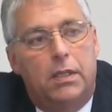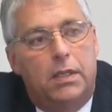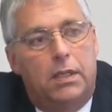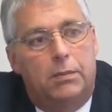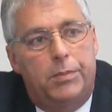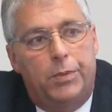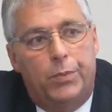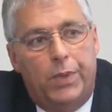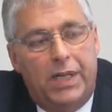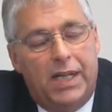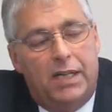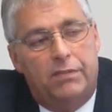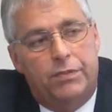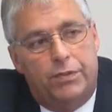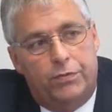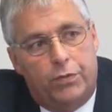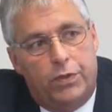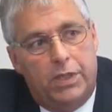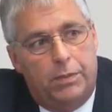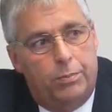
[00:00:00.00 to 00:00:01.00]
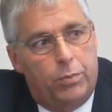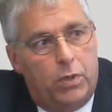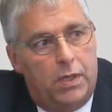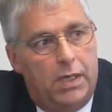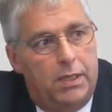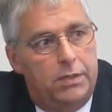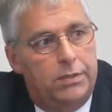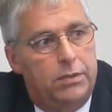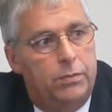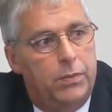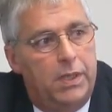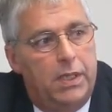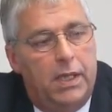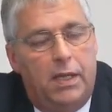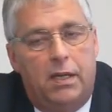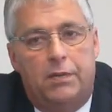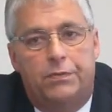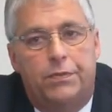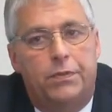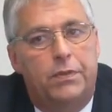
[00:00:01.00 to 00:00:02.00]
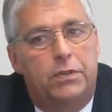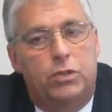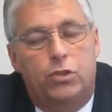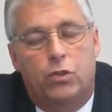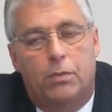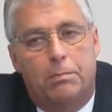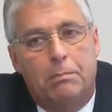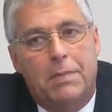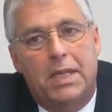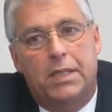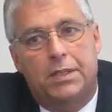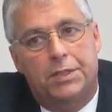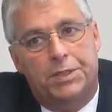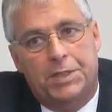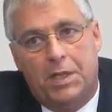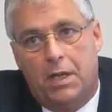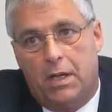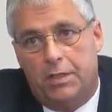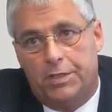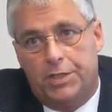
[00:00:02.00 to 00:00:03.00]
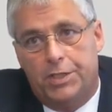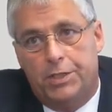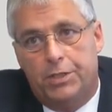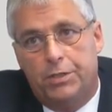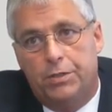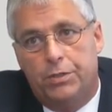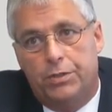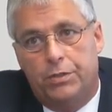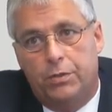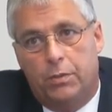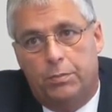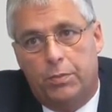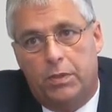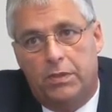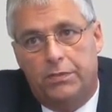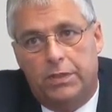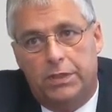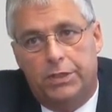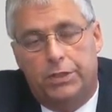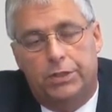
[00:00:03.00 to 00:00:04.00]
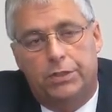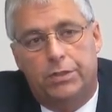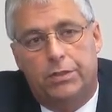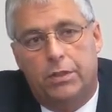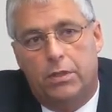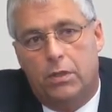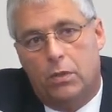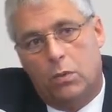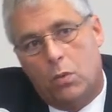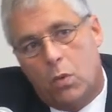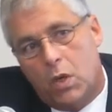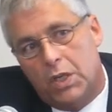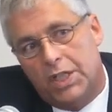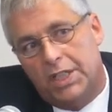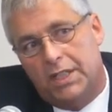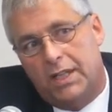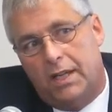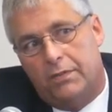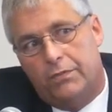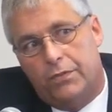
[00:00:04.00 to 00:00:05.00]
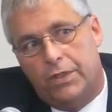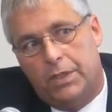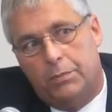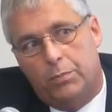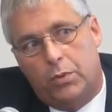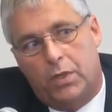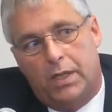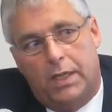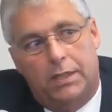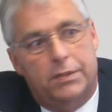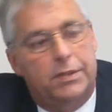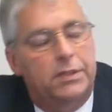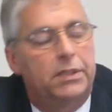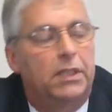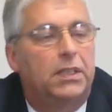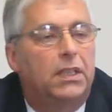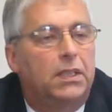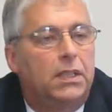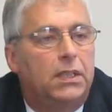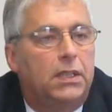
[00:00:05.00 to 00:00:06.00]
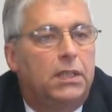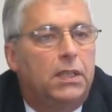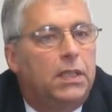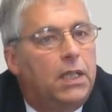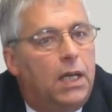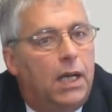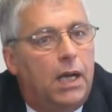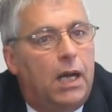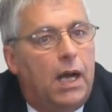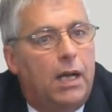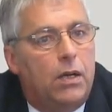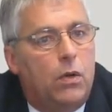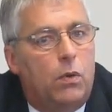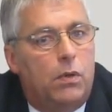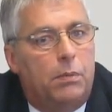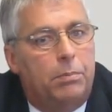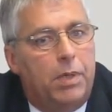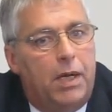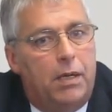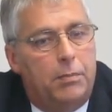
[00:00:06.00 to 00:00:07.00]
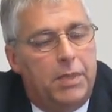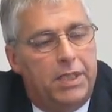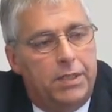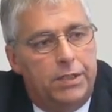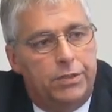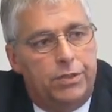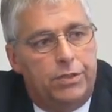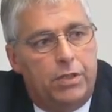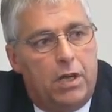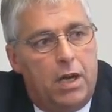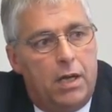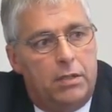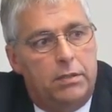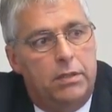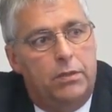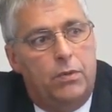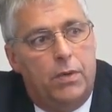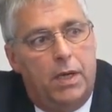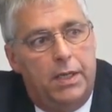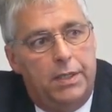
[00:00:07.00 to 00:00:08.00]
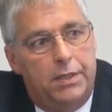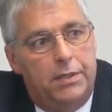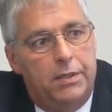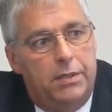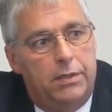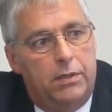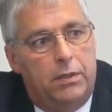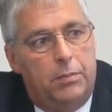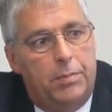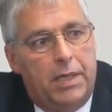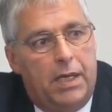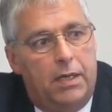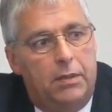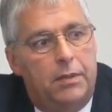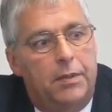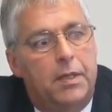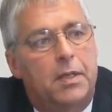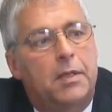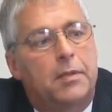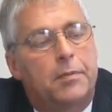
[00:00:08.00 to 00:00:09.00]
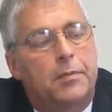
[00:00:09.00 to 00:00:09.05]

I mean, we have a free press, and we have tremendous constitutional privileges that are awarded that free press. I know Obama has talked a great deal about